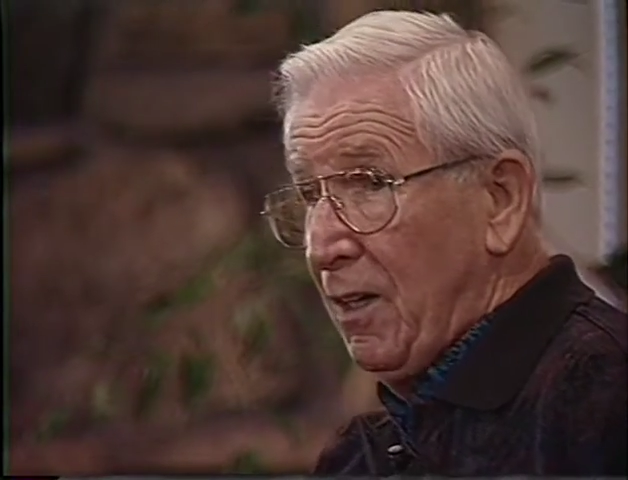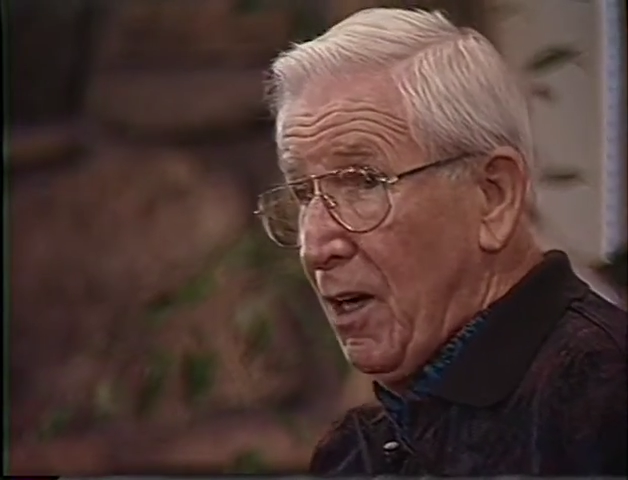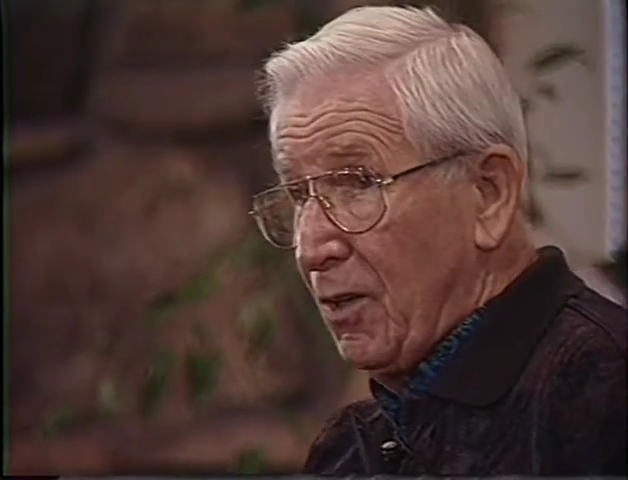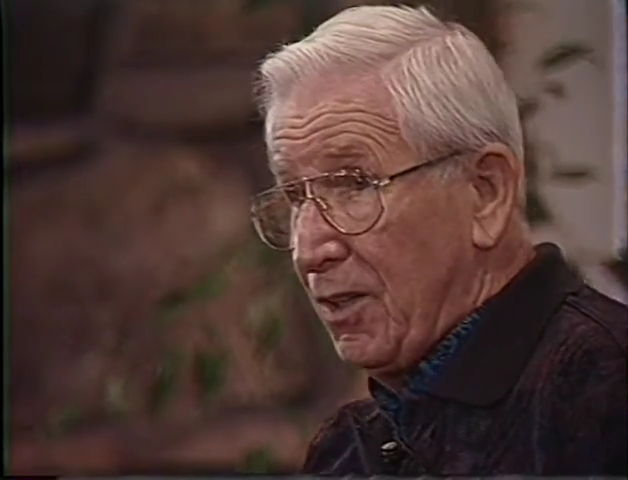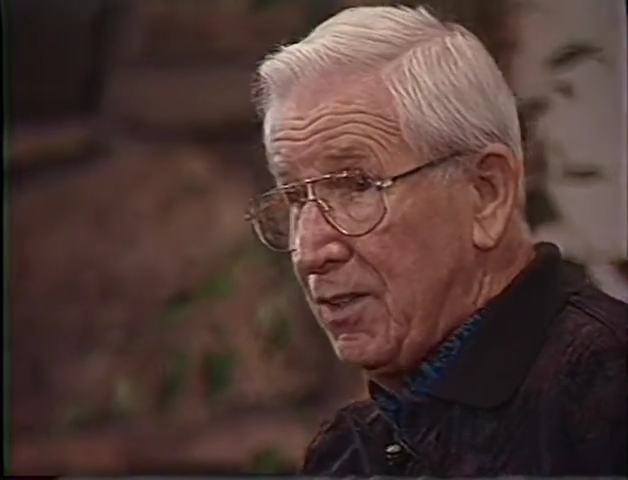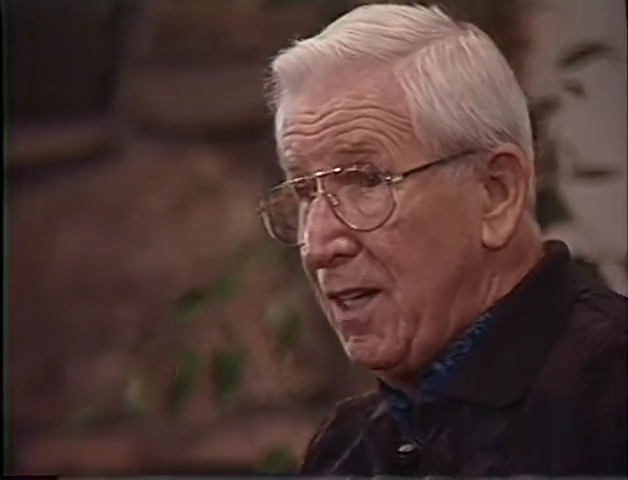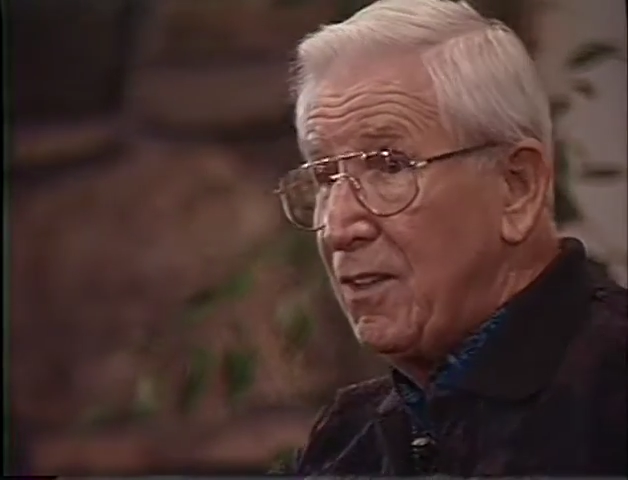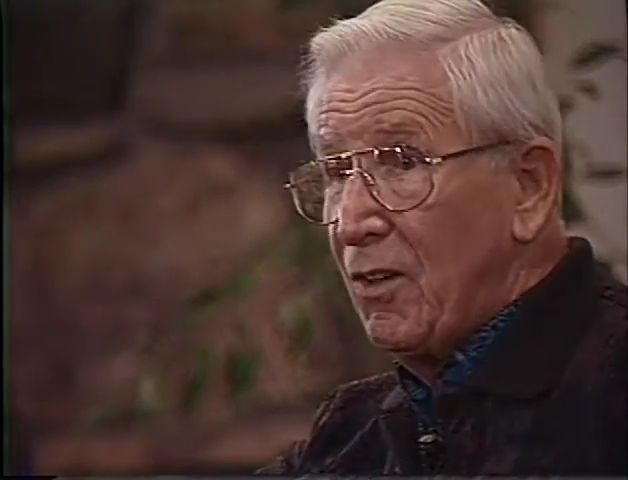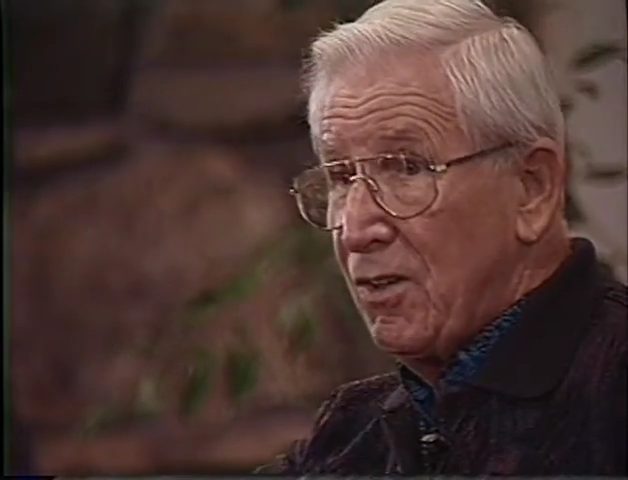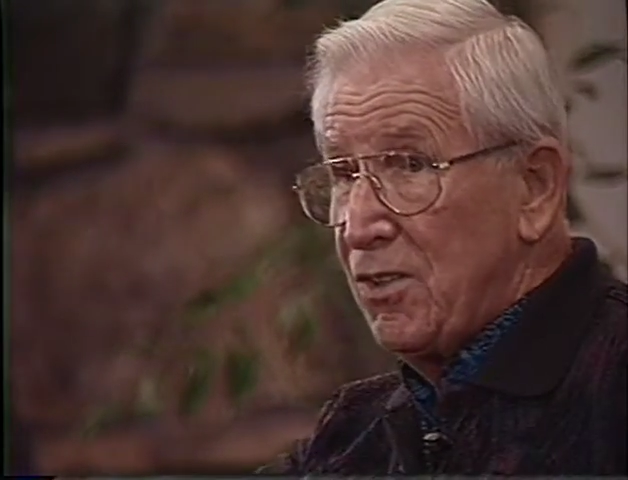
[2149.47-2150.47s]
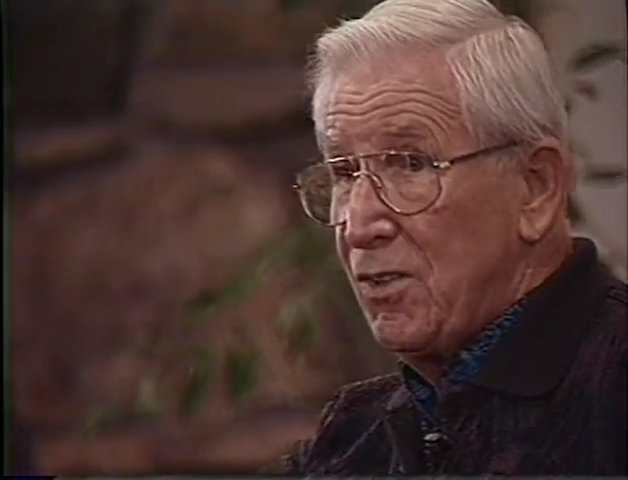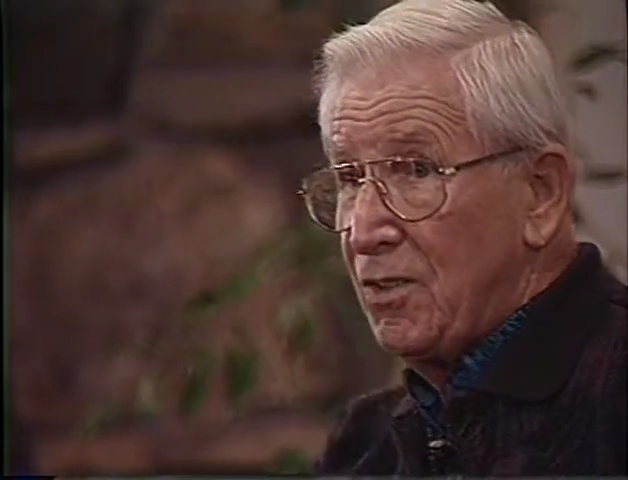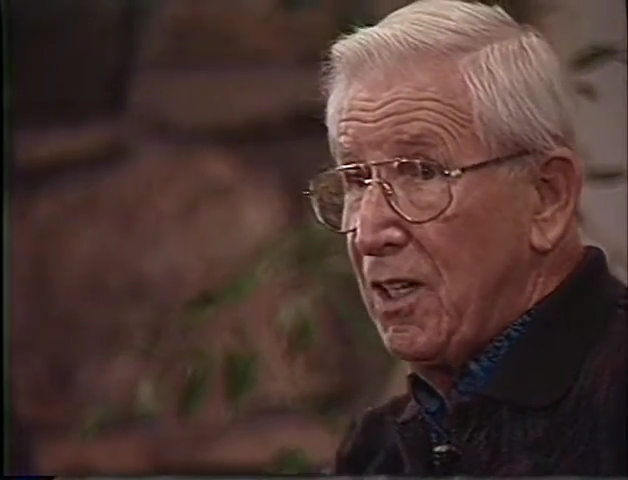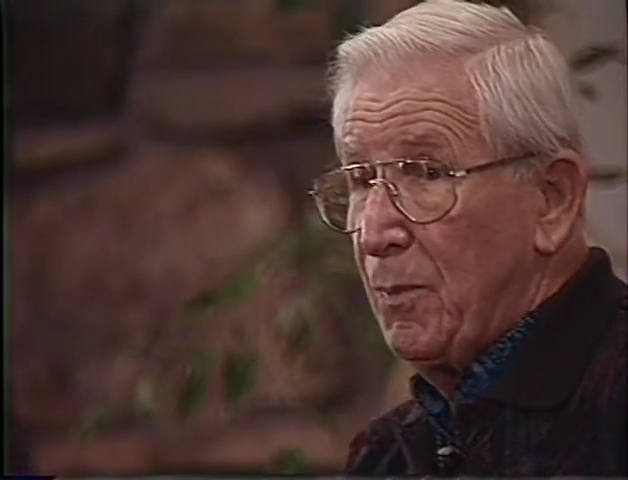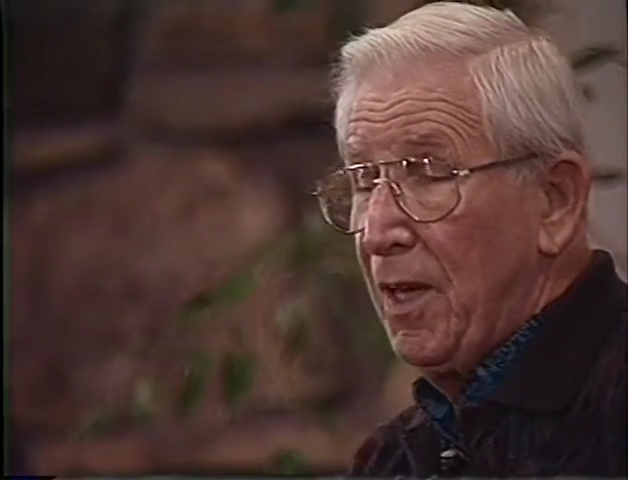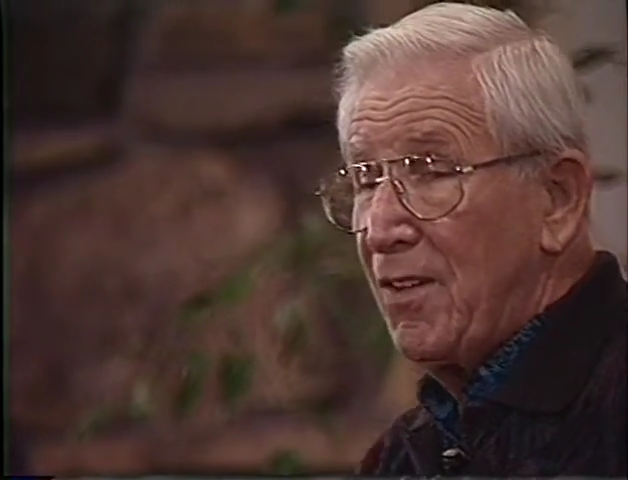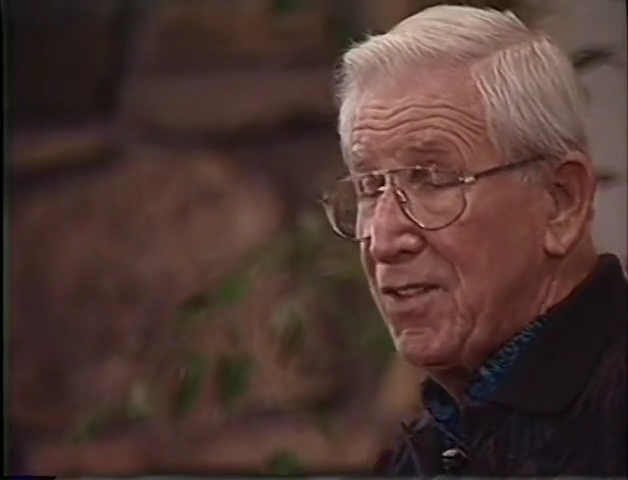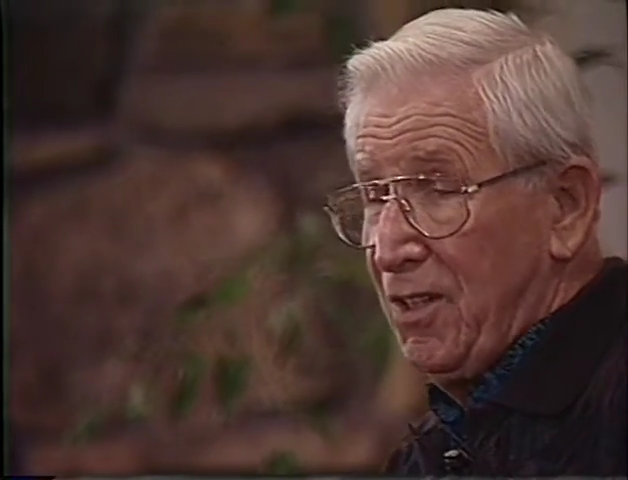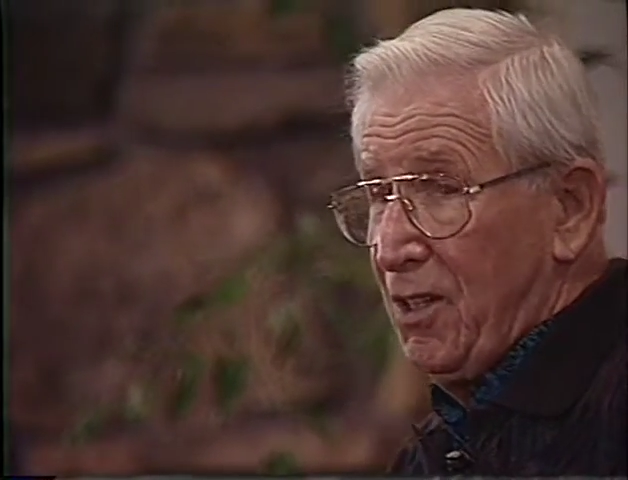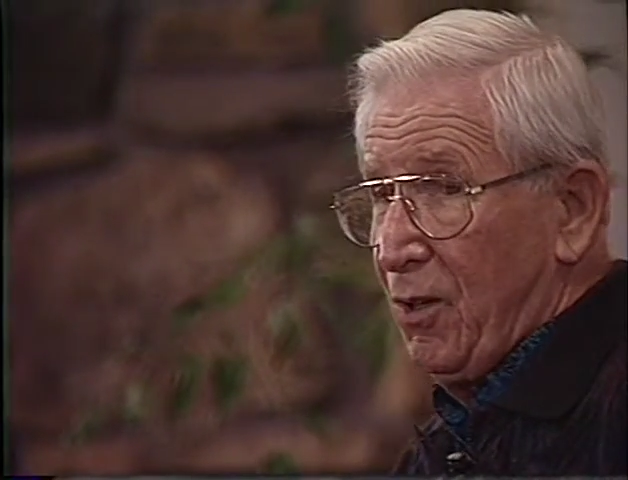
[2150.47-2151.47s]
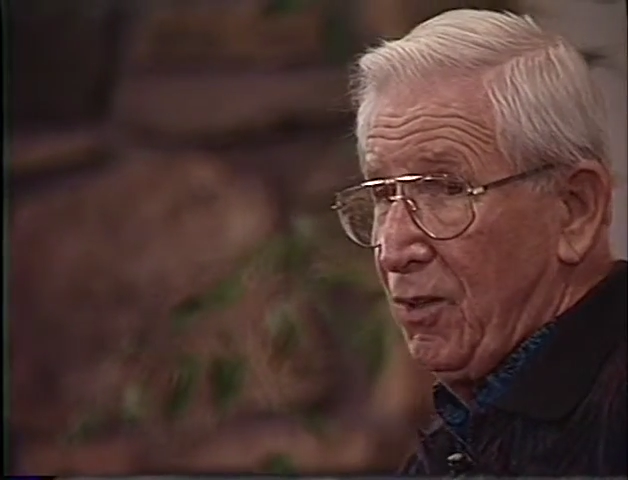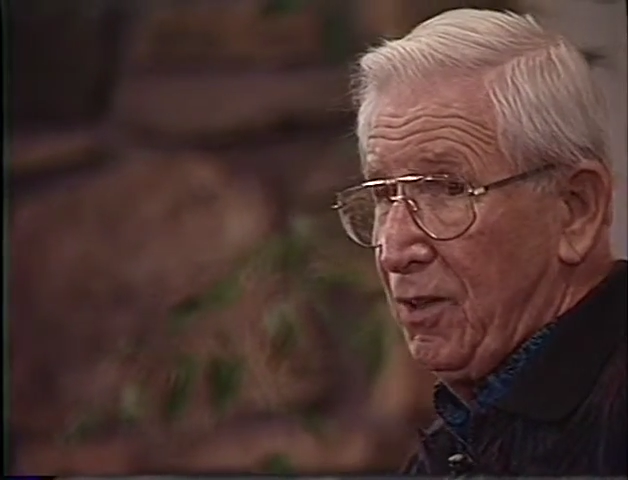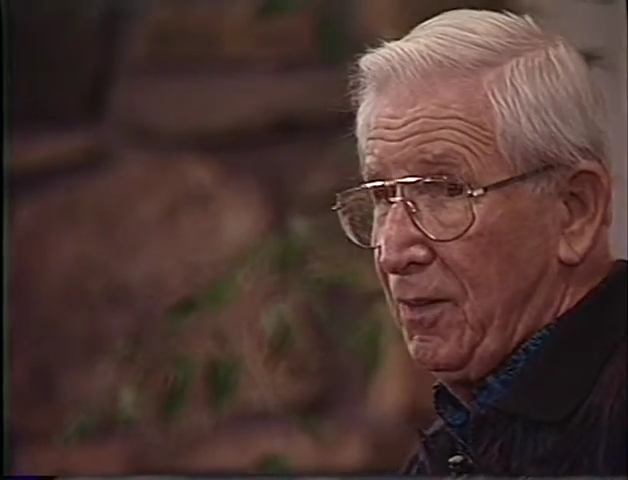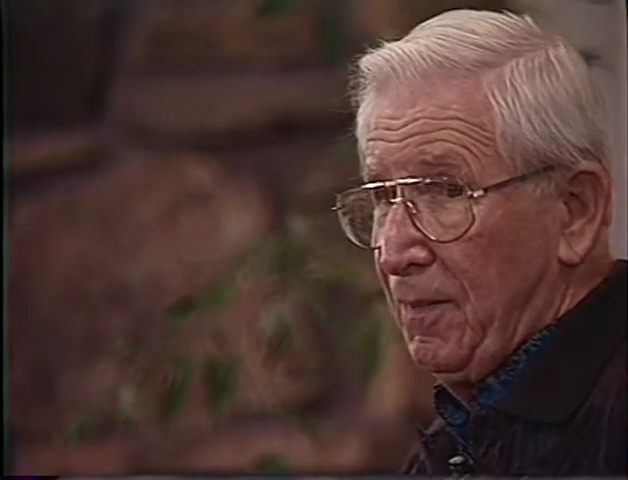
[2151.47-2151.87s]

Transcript: I'm going to take that on as soon as I get it. How does he know? See?